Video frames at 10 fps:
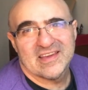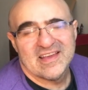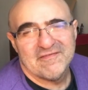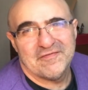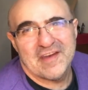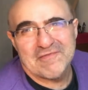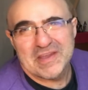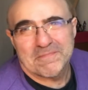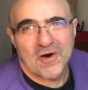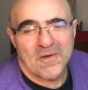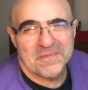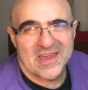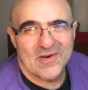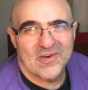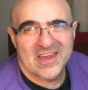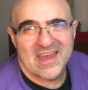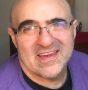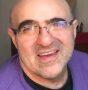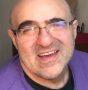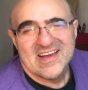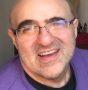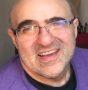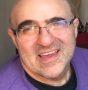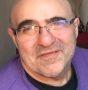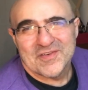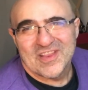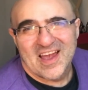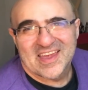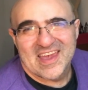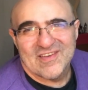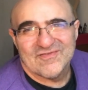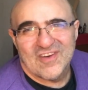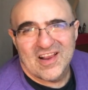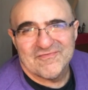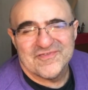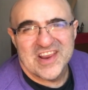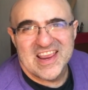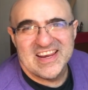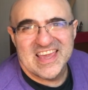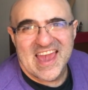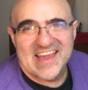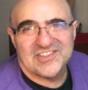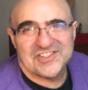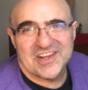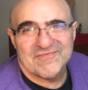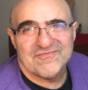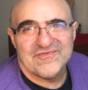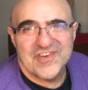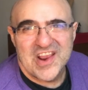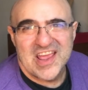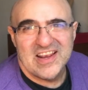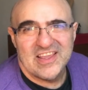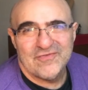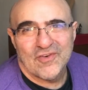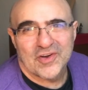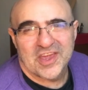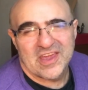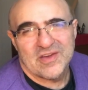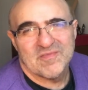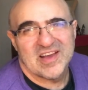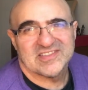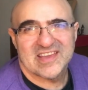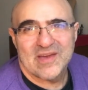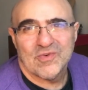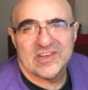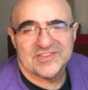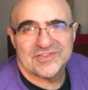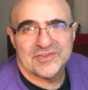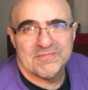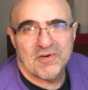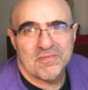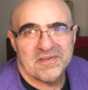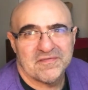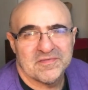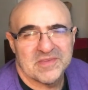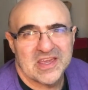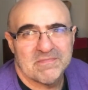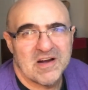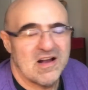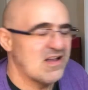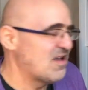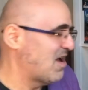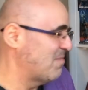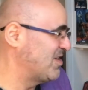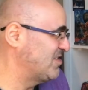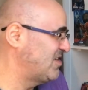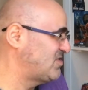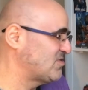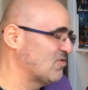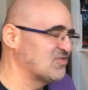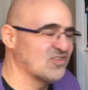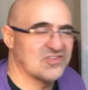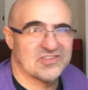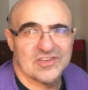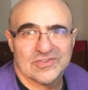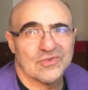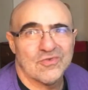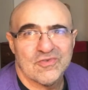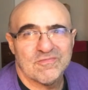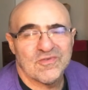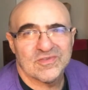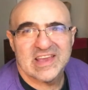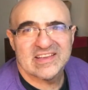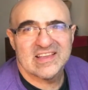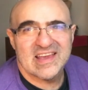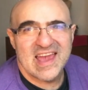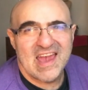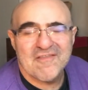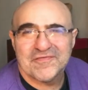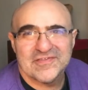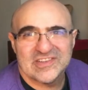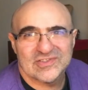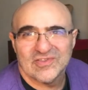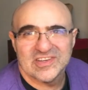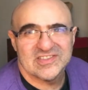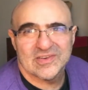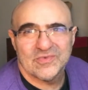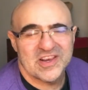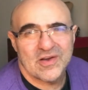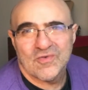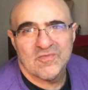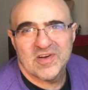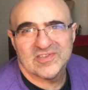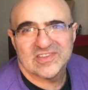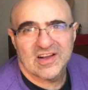very poppy. Okay, if you like it really edgy and really rocky, you might say, well, it's too poppy for me. But I mean, these songs are just adorable. Every song is a winner almost. I